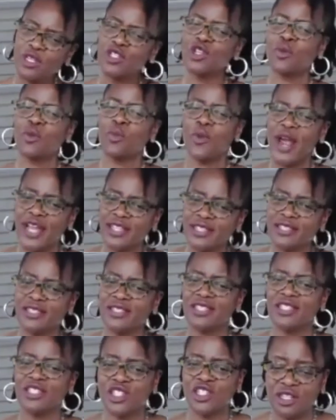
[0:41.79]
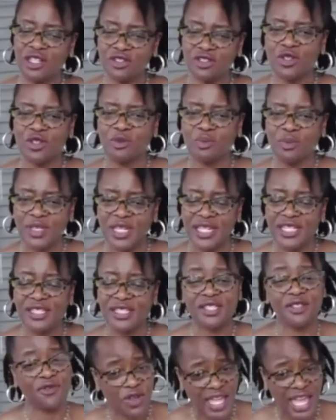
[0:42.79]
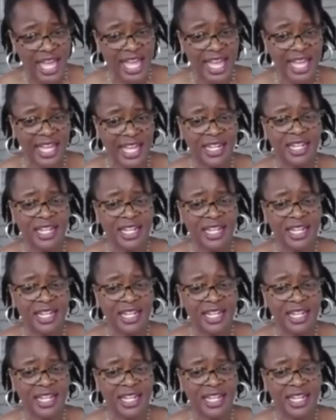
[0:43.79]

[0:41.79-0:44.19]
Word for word: practicing shelter in place if you can.